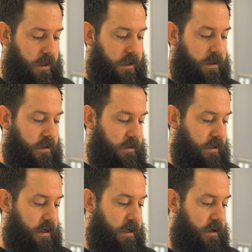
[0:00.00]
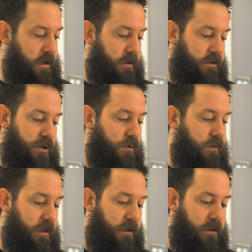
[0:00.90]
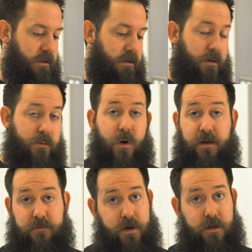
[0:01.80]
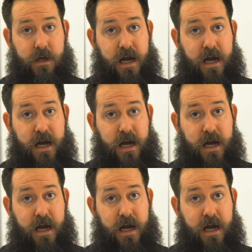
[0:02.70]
and I don't need Wi-Fi.